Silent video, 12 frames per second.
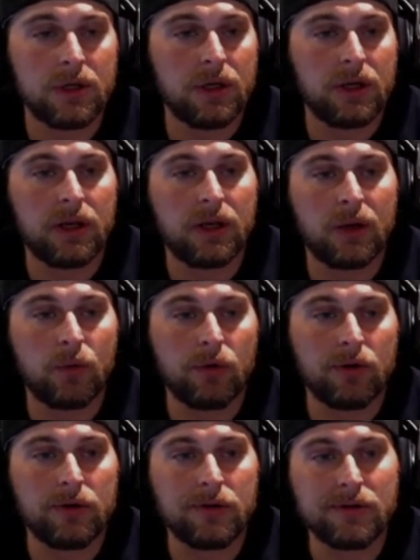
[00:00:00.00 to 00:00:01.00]
And
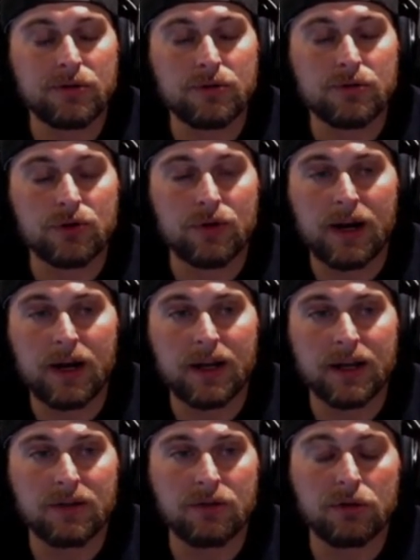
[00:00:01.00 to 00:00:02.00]
we're going to try
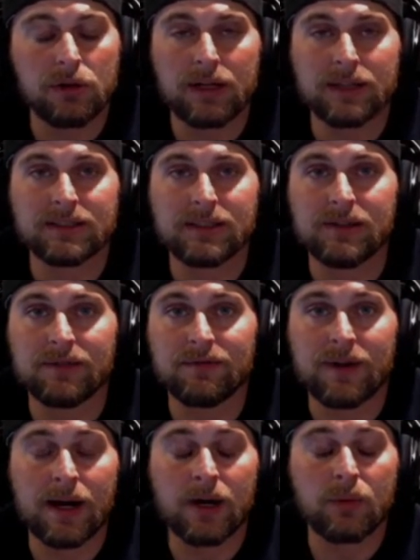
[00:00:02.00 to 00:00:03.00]
and utilize the
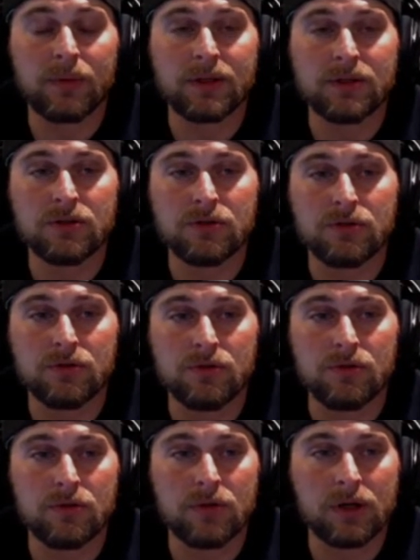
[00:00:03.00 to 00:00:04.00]
environment
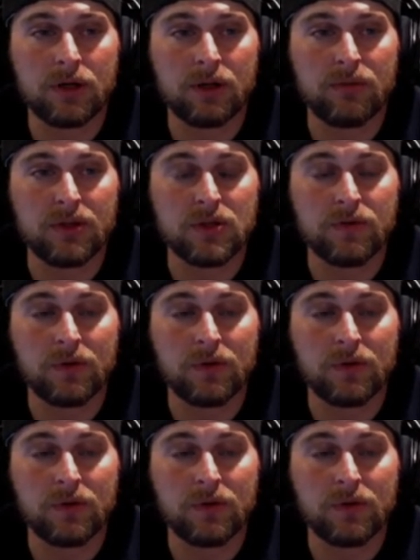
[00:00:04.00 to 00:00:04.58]
to the best of our